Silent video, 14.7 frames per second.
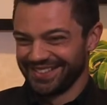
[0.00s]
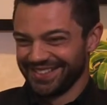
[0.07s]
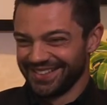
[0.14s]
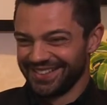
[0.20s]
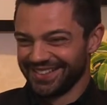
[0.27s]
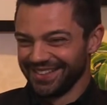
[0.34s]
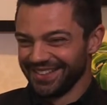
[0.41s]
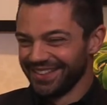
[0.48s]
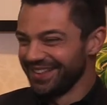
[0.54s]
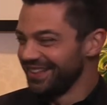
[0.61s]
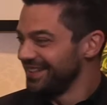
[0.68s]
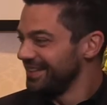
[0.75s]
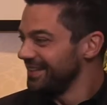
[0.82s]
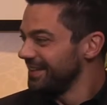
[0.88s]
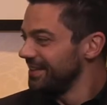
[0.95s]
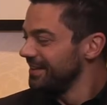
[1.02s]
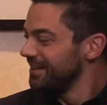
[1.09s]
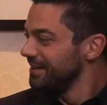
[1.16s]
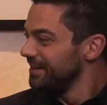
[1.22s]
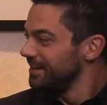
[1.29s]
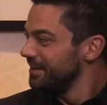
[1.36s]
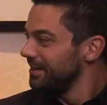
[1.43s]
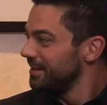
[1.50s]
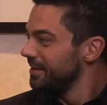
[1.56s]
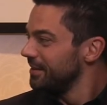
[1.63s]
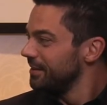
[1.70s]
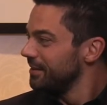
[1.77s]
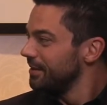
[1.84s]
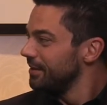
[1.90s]

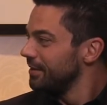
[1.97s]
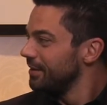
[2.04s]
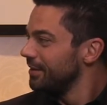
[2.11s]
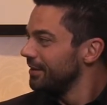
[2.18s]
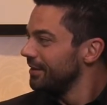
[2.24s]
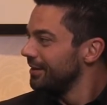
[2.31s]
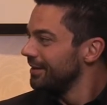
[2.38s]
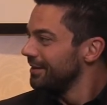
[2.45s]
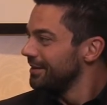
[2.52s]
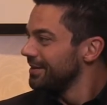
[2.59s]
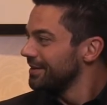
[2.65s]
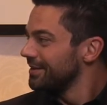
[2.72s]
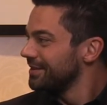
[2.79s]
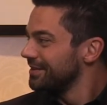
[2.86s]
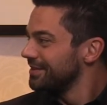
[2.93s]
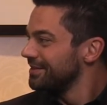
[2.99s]
This person isn't speaking.